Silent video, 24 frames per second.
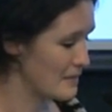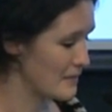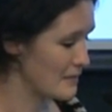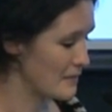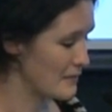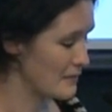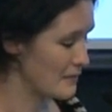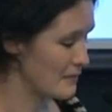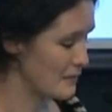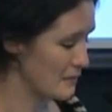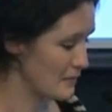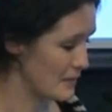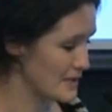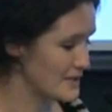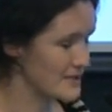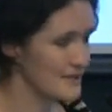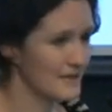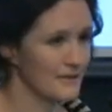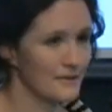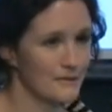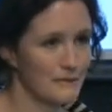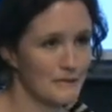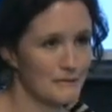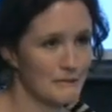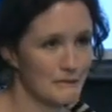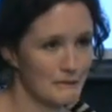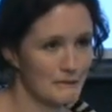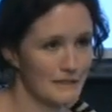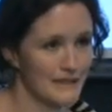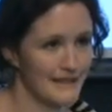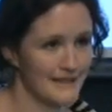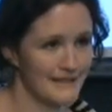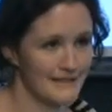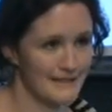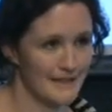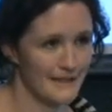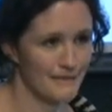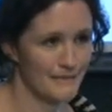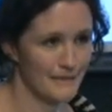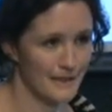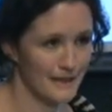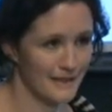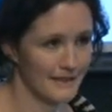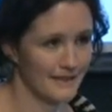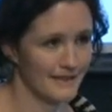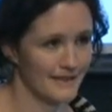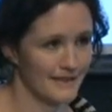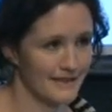which the group could then take
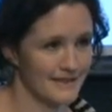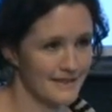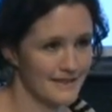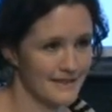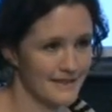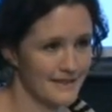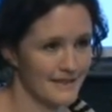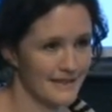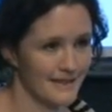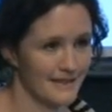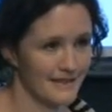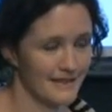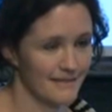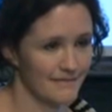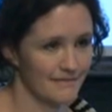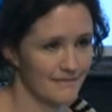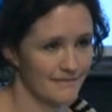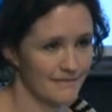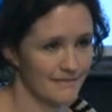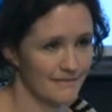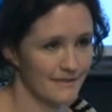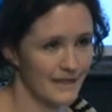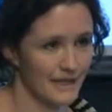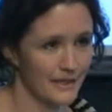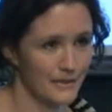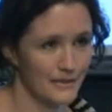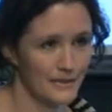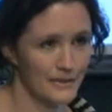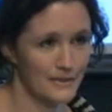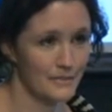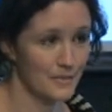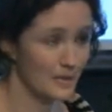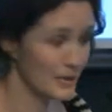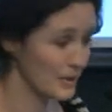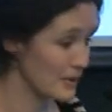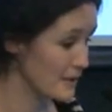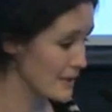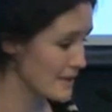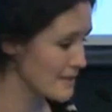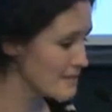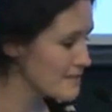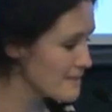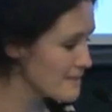back into their language program.